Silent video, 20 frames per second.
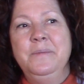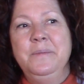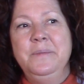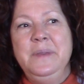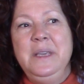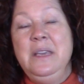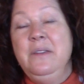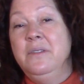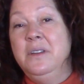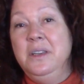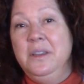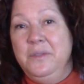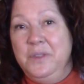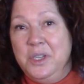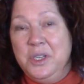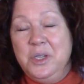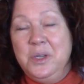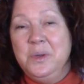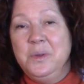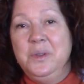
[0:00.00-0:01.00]
even if
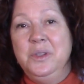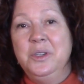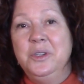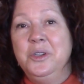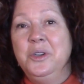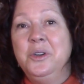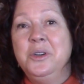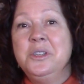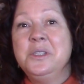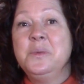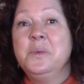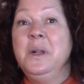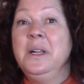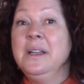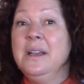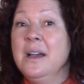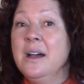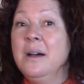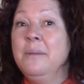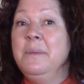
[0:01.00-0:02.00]
you do, the nurse will
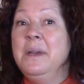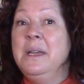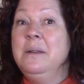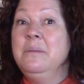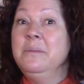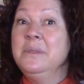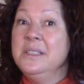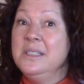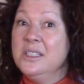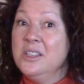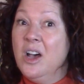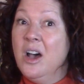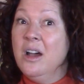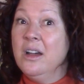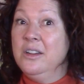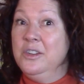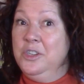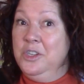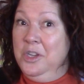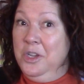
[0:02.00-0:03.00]
come and
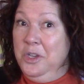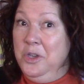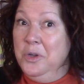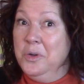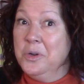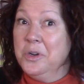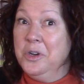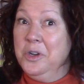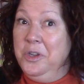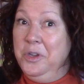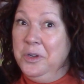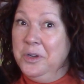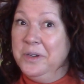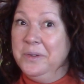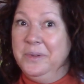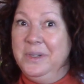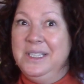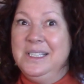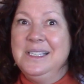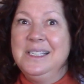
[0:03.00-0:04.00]
massage your
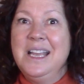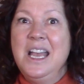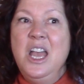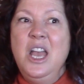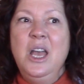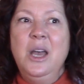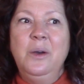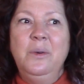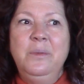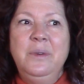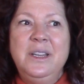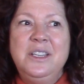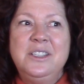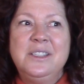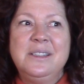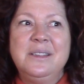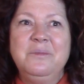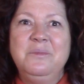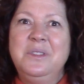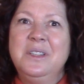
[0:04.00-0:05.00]
uterus, which
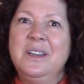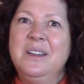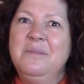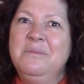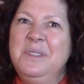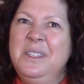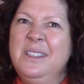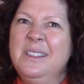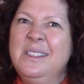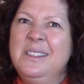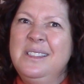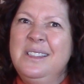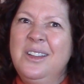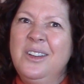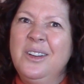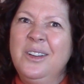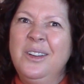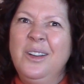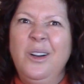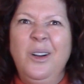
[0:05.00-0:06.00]
sometimes does
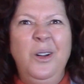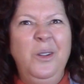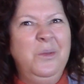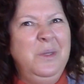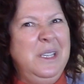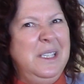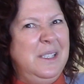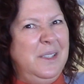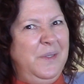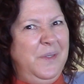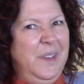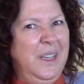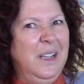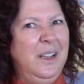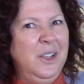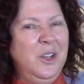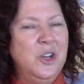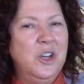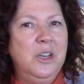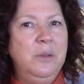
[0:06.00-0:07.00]
not always feel
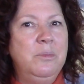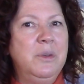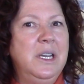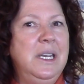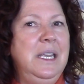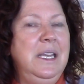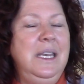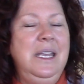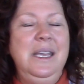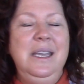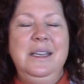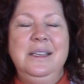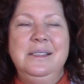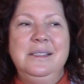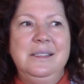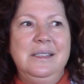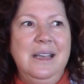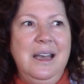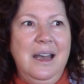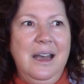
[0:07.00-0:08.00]
good, but it
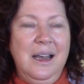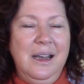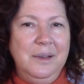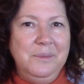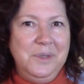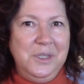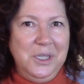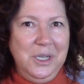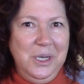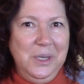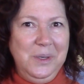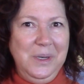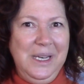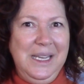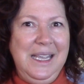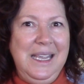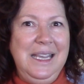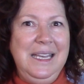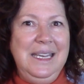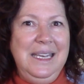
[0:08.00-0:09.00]
is
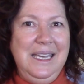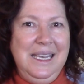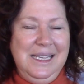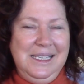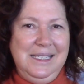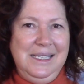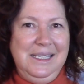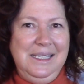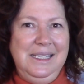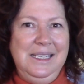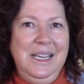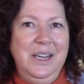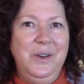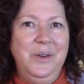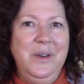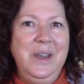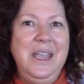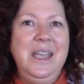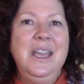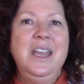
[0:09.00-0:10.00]
absolutely
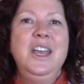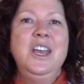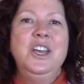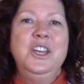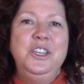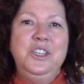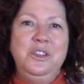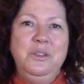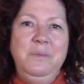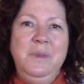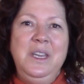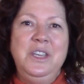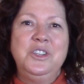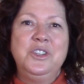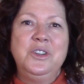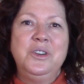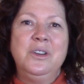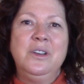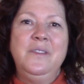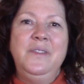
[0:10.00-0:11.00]
necessary to make
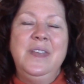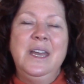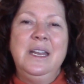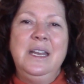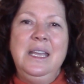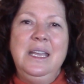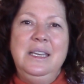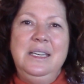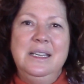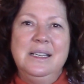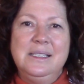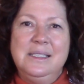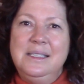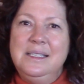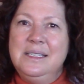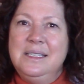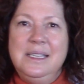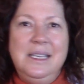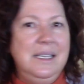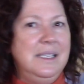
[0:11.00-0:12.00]
sure that it doesn't
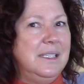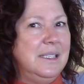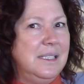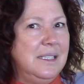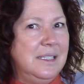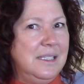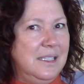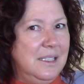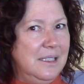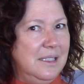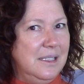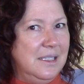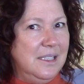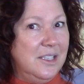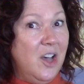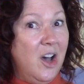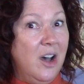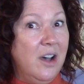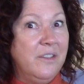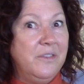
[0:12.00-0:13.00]
stay
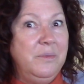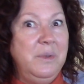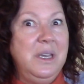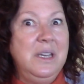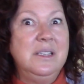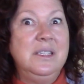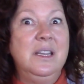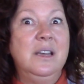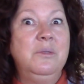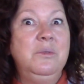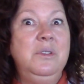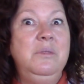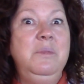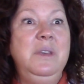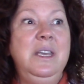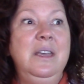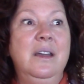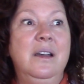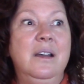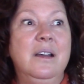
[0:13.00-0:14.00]
soft, because that would
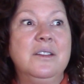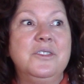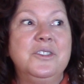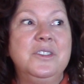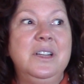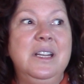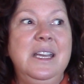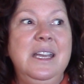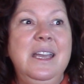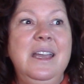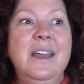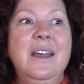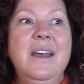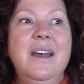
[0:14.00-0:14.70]
be actually